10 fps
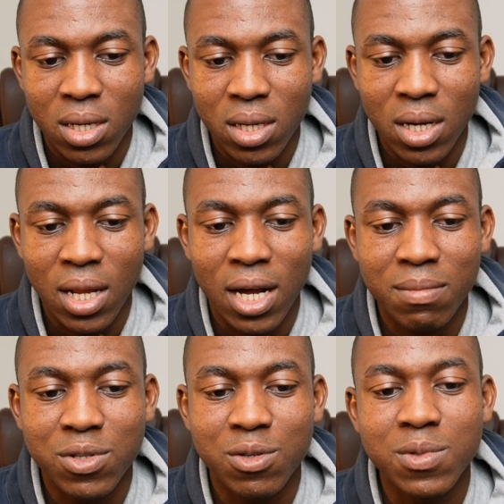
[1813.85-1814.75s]
Then I had
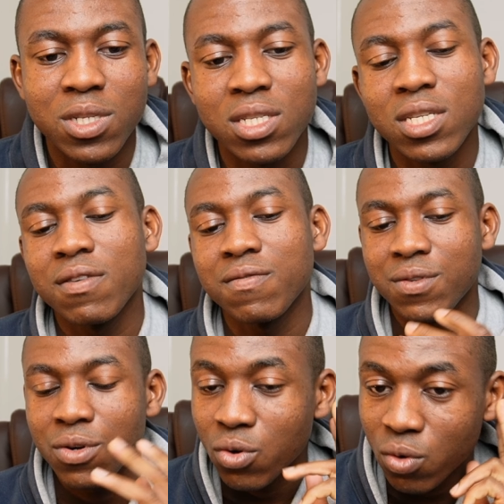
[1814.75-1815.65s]
bishop
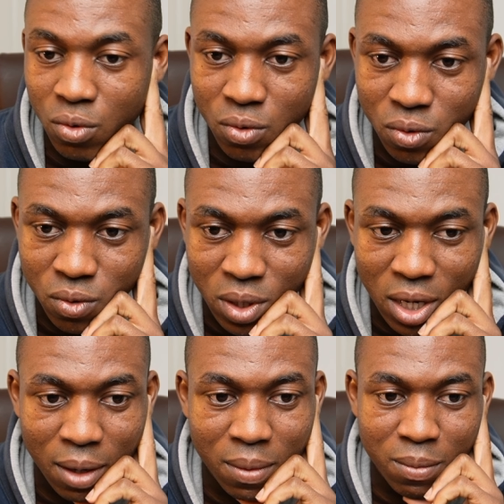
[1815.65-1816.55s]
g7. Oh, then
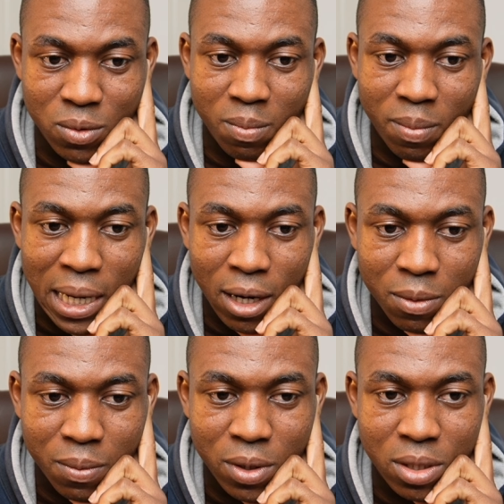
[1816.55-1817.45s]
I'm able to pile
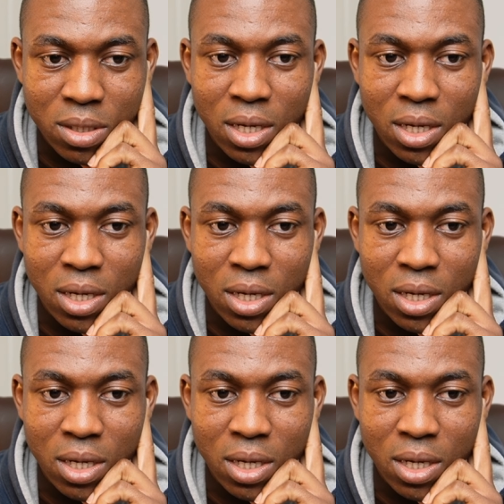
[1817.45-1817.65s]
up on it.